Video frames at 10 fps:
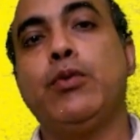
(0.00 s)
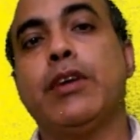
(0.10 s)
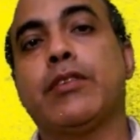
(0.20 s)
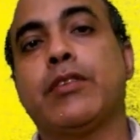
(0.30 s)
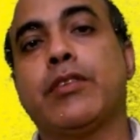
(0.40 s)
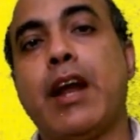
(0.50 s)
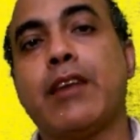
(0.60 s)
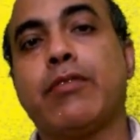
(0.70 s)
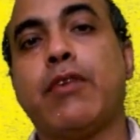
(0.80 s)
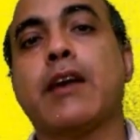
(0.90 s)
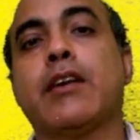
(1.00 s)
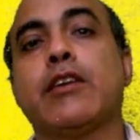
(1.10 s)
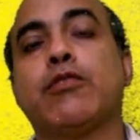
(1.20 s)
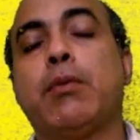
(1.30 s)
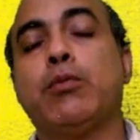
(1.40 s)
extract factors
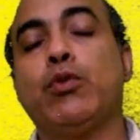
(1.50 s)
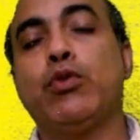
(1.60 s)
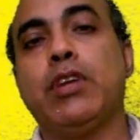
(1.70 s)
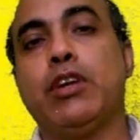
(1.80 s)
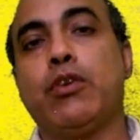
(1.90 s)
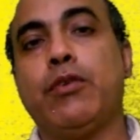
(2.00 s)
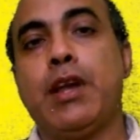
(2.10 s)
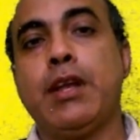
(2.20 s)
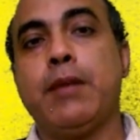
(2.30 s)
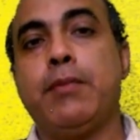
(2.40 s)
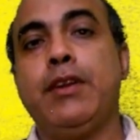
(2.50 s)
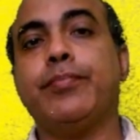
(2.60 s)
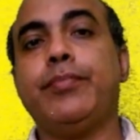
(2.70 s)
from those set of variables.